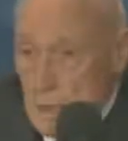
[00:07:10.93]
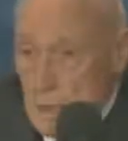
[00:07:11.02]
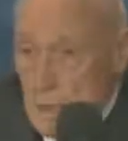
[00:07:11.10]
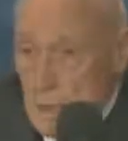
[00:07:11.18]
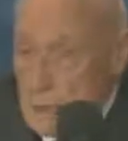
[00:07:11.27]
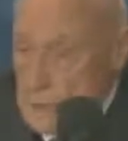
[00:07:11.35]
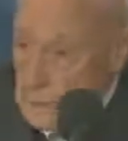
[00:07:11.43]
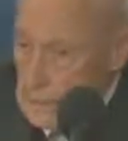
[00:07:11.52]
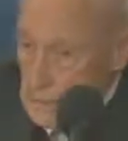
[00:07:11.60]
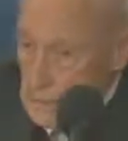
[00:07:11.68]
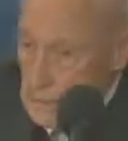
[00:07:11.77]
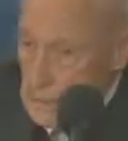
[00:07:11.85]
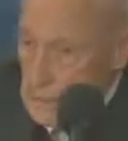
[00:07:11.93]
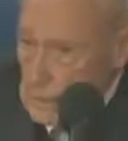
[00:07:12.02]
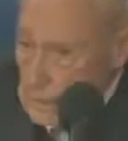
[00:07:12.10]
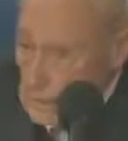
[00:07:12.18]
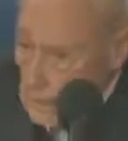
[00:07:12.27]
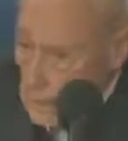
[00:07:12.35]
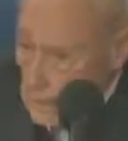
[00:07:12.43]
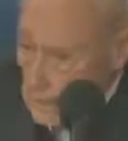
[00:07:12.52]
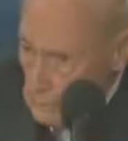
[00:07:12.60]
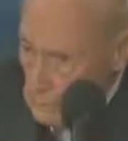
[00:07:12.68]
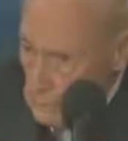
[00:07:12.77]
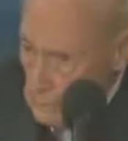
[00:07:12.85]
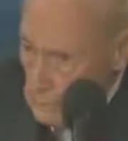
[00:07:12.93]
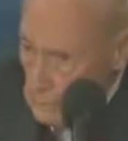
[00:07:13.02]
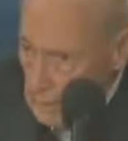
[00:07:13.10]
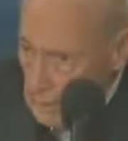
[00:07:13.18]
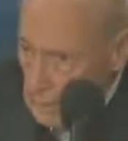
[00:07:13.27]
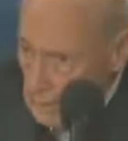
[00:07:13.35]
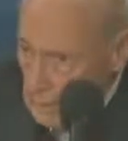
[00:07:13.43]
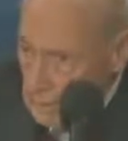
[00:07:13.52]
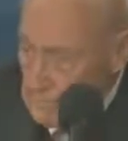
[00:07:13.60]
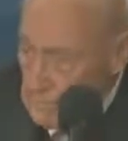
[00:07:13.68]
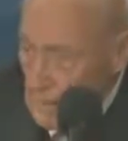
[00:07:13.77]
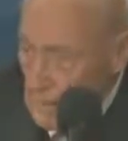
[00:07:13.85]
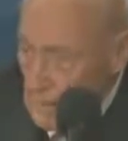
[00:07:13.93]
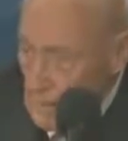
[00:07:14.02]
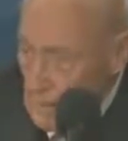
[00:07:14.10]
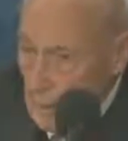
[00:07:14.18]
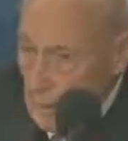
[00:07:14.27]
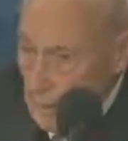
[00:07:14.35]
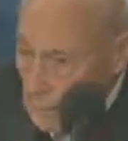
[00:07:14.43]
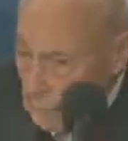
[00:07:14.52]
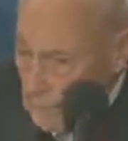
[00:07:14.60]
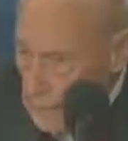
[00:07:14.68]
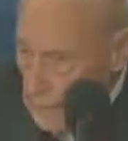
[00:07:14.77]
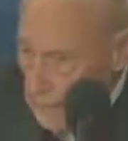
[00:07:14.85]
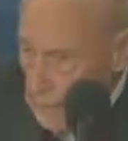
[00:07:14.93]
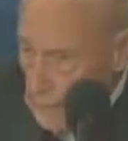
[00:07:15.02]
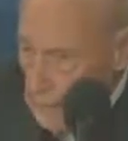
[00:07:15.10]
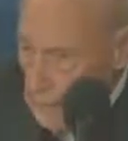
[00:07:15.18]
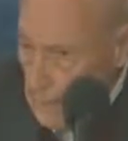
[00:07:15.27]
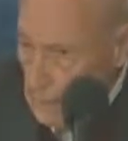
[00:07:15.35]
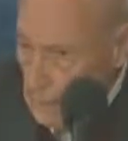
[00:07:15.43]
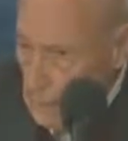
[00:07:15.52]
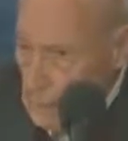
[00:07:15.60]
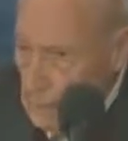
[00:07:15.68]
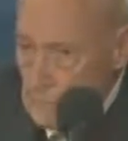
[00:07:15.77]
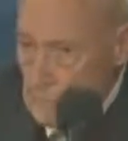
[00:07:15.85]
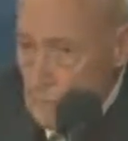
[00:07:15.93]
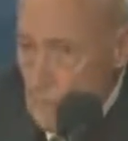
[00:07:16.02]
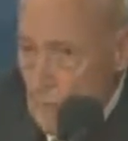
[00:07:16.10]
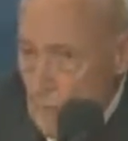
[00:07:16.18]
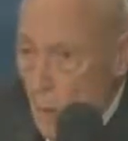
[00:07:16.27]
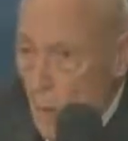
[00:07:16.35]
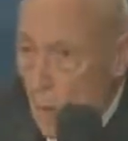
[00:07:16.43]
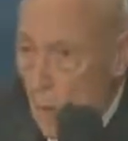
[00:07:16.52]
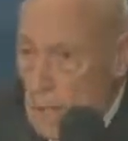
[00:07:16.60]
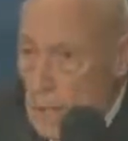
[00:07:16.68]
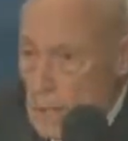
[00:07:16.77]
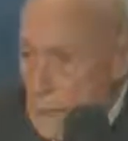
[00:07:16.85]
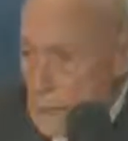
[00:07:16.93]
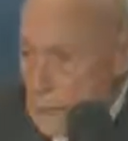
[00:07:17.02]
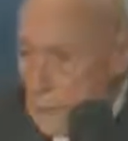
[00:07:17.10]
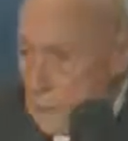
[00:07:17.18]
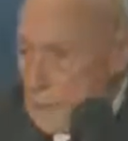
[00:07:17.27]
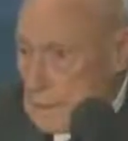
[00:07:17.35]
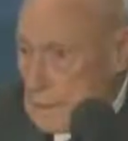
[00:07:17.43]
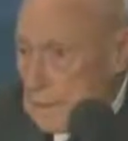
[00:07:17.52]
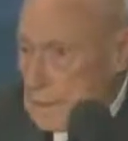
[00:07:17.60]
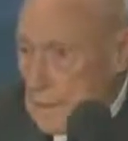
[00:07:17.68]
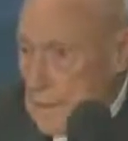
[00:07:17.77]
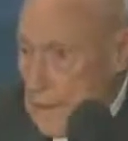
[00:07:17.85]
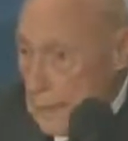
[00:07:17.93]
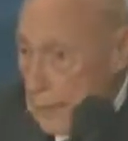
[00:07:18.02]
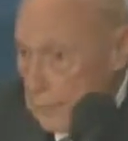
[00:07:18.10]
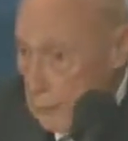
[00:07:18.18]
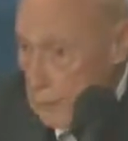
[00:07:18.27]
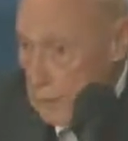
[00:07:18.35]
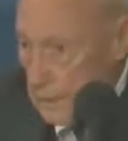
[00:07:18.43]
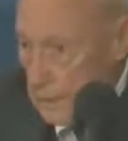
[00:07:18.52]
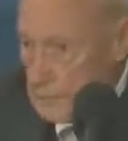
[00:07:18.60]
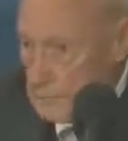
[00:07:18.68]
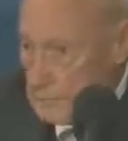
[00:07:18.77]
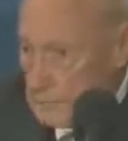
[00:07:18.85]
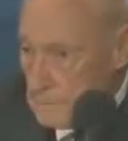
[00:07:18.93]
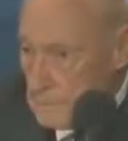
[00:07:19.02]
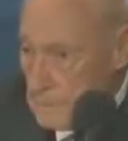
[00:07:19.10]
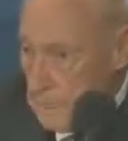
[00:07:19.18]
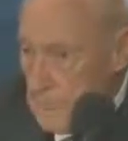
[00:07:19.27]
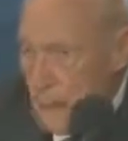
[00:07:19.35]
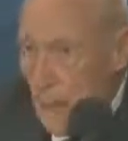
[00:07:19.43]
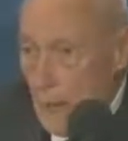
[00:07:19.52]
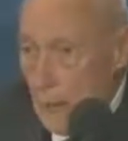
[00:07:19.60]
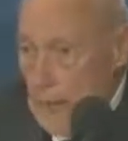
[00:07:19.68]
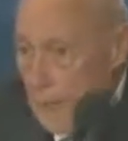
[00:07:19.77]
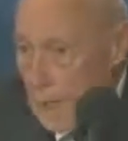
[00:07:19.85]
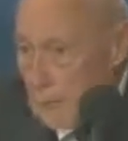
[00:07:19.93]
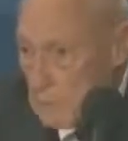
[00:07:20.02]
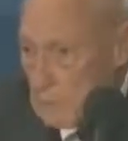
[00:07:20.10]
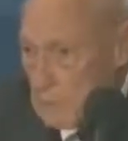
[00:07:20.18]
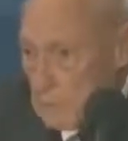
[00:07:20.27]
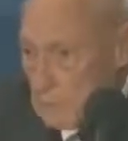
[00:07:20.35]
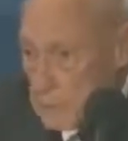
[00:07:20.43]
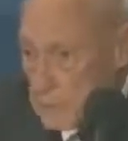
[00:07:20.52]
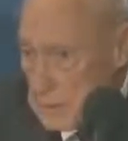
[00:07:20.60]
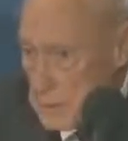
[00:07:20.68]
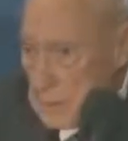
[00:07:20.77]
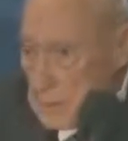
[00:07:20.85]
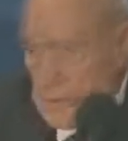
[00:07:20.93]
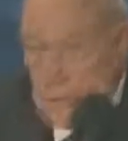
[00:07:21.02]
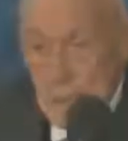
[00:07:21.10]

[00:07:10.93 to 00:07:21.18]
It is up to this Congress. They've been given the mantle. We are giving them the game plan on how to proceed